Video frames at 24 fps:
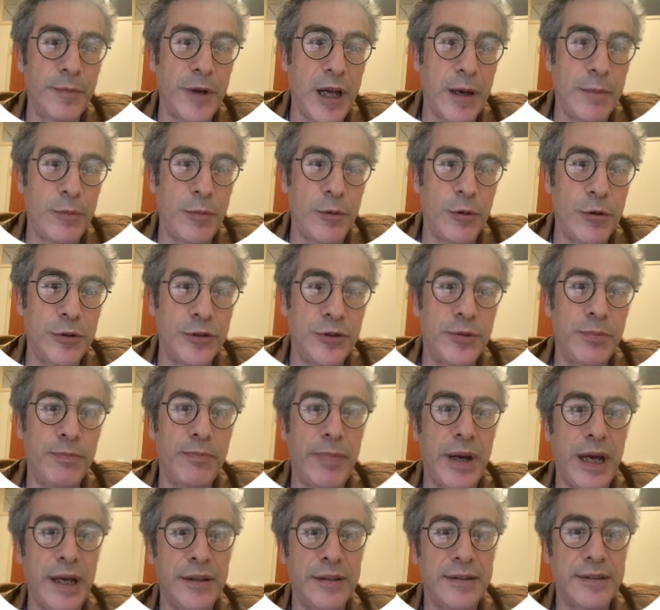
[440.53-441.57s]
approach
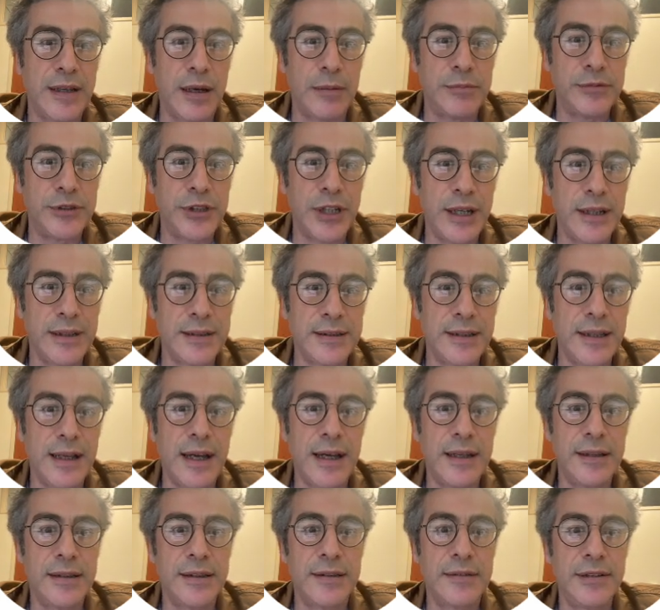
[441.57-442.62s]
subjects
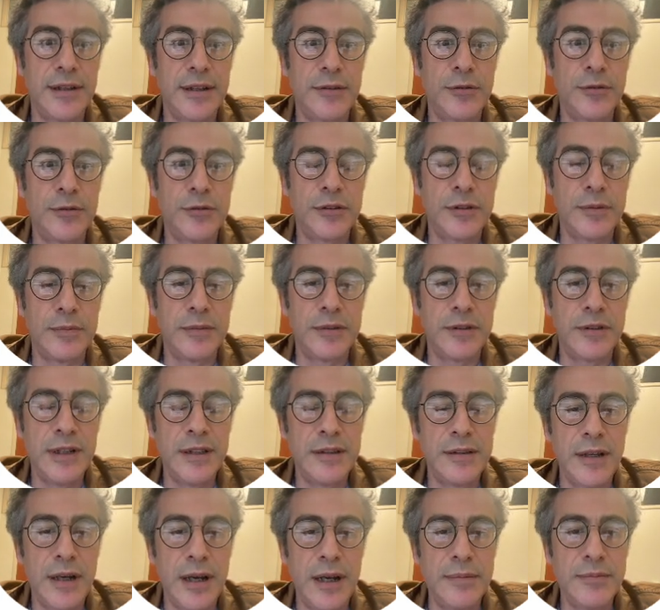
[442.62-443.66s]
and recruit them 3
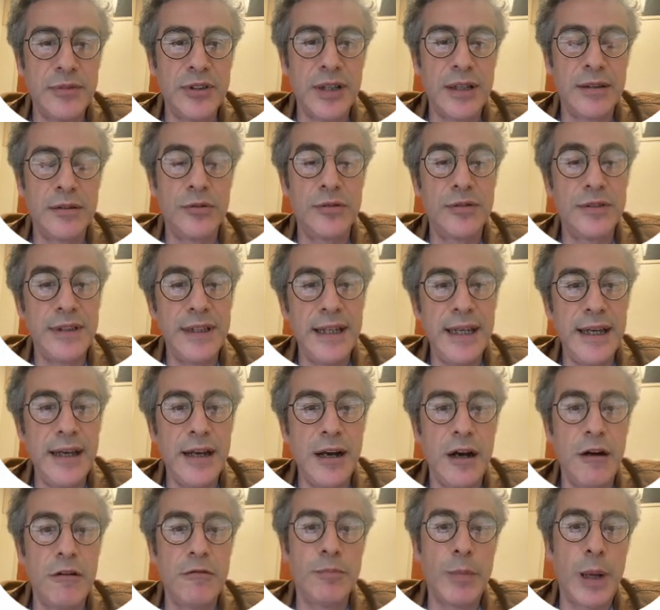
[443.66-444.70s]
times and to see
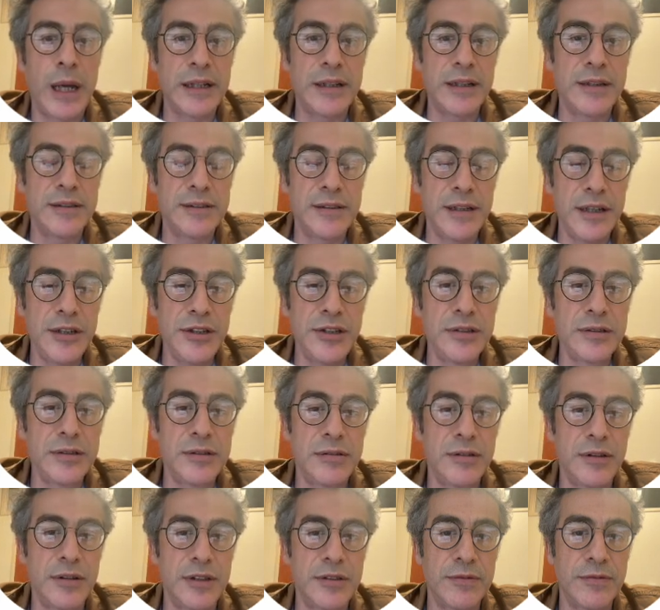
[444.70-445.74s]
how magnetization
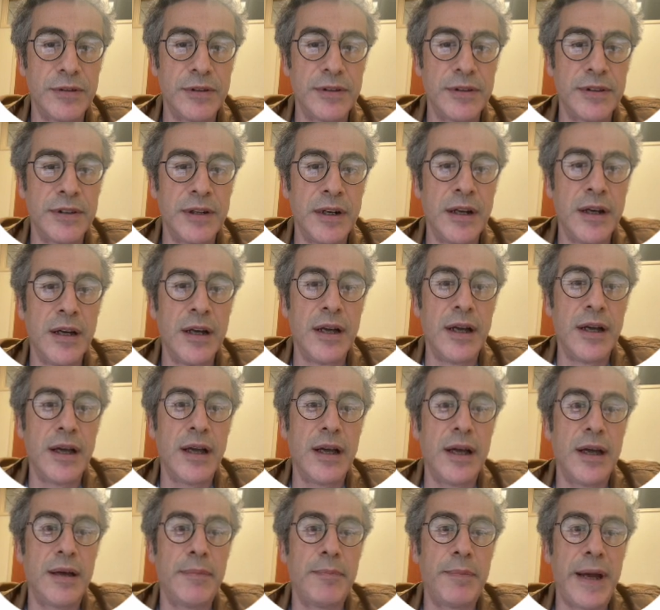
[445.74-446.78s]
transfer
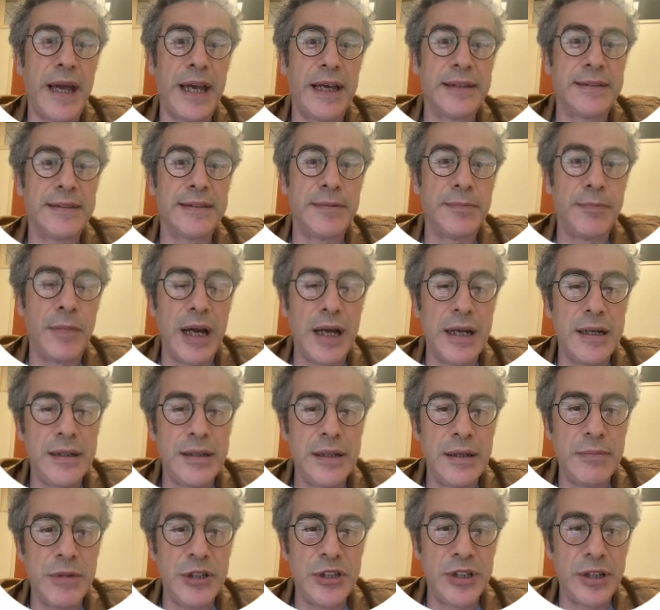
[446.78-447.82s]
based
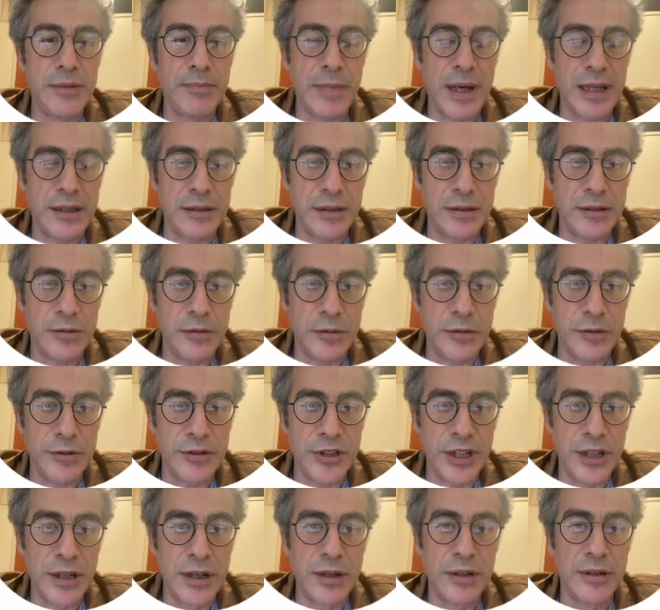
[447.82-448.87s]
myelin imaging
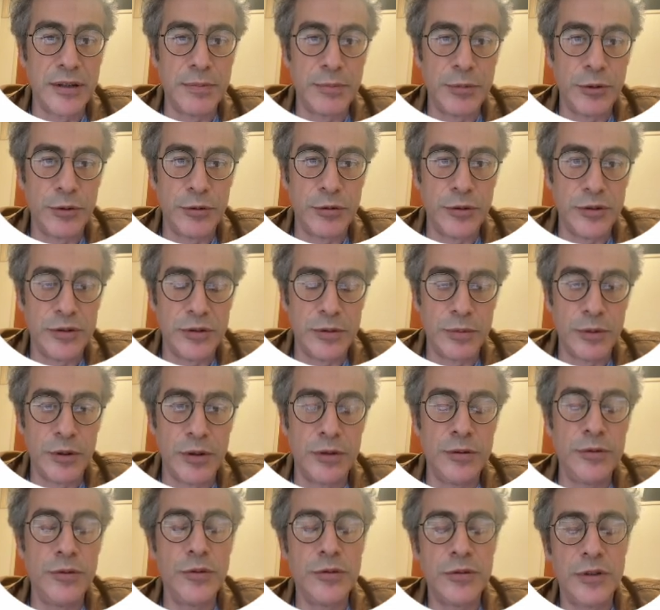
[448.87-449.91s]
methodology
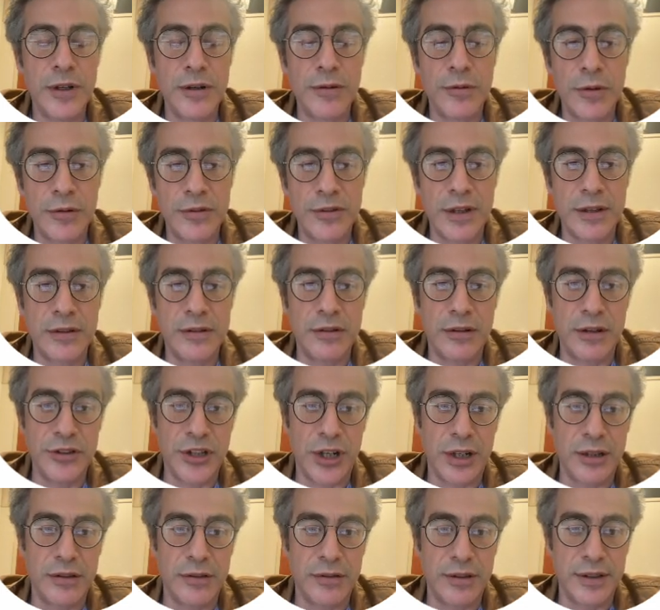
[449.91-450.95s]
reproducible using Rosette
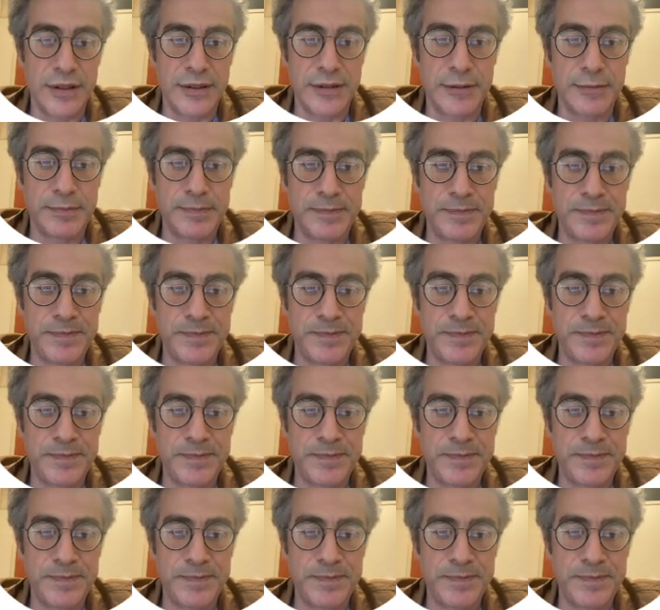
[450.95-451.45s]
trajectories.